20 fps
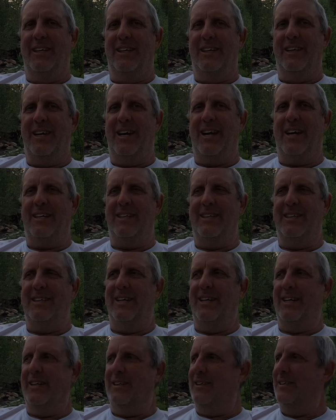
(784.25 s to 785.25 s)

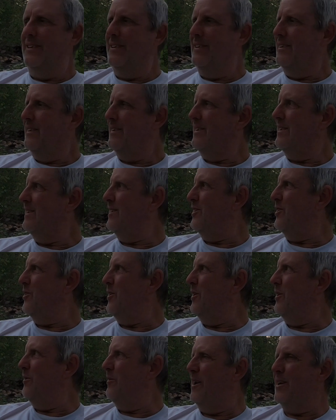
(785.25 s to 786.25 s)

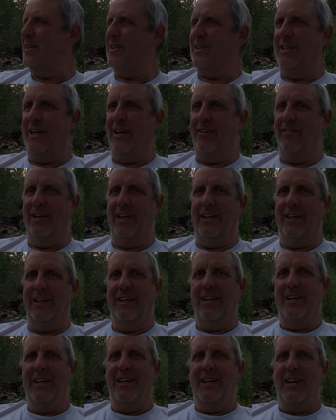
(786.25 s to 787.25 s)
enjoy the rest of the evening.
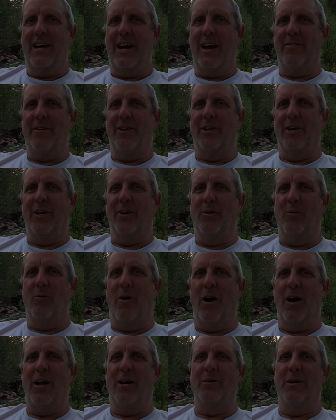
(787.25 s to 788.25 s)
Have a little
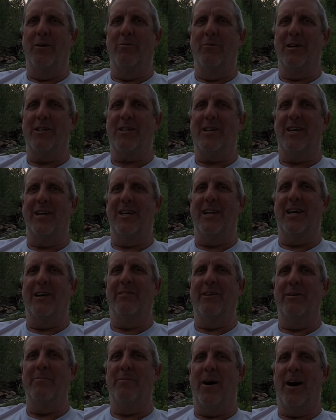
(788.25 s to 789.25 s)
Wyoming whiskey that
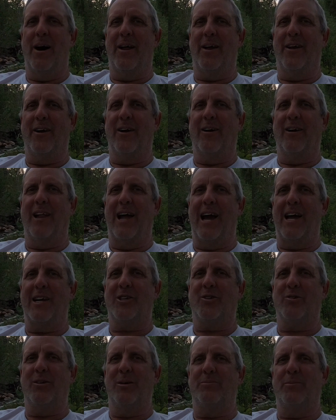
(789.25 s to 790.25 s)
we bought on our
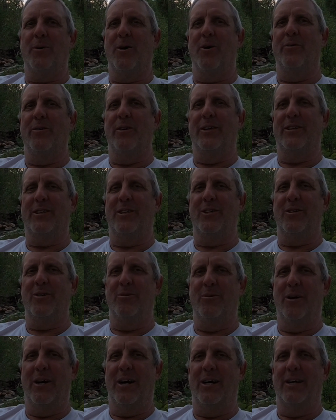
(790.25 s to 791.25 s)
last trip over
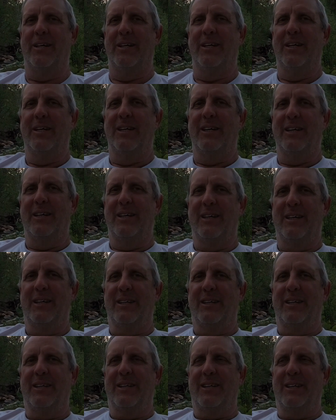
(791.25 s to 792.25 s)
to
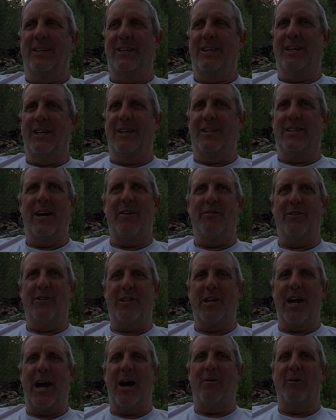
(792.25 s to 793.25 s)
Devil's
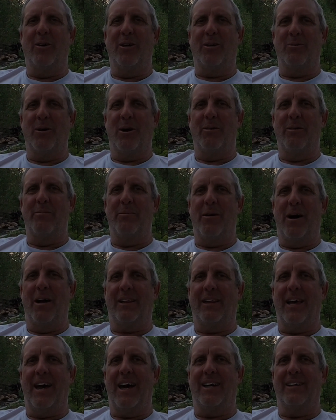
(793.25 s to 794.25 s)
Towers, where we
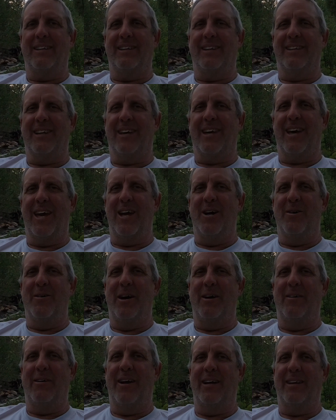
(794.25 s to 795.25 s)
bought that at the
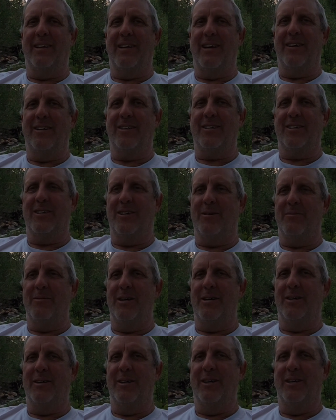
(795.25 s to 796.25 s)
KOA right there. So I'm
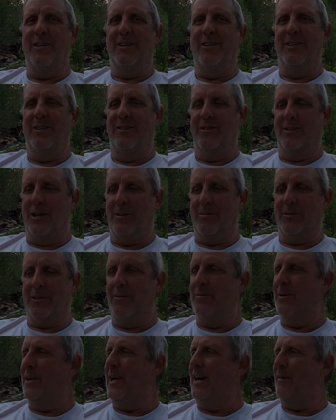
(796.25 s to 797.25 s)
going to use up
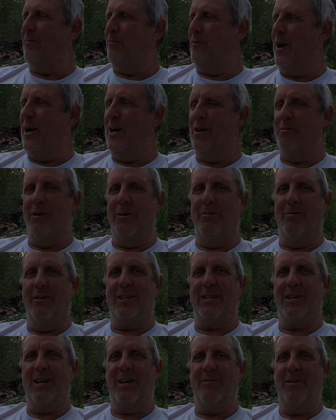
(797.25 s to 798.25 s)
some of that Wyoming
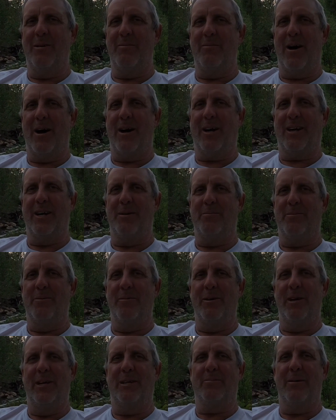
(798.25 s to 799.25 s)
whiskey we bought a couple
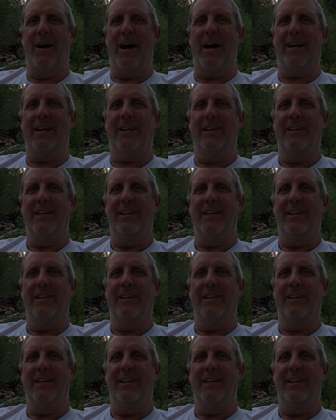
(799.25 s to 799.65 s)
weeks back.